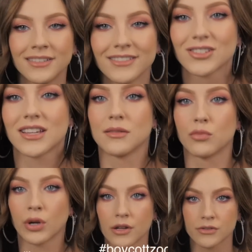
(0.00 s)
Just kidding,
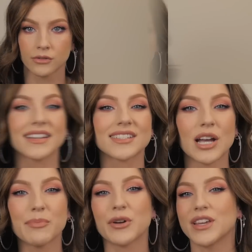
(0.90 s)
boycott zoos. Next
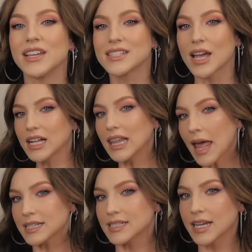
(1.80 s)
up are these
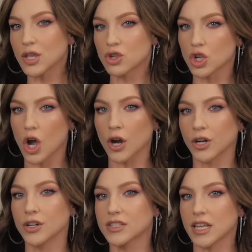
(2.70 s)
classic
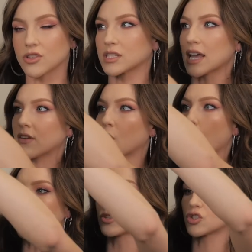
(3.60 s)
joggers that just have a
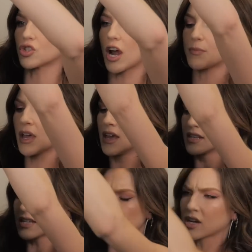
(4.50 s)
white stripe.
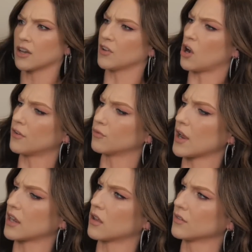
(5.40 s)
It's actually kind of an
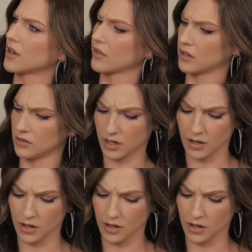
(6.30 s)
off-white color now that I look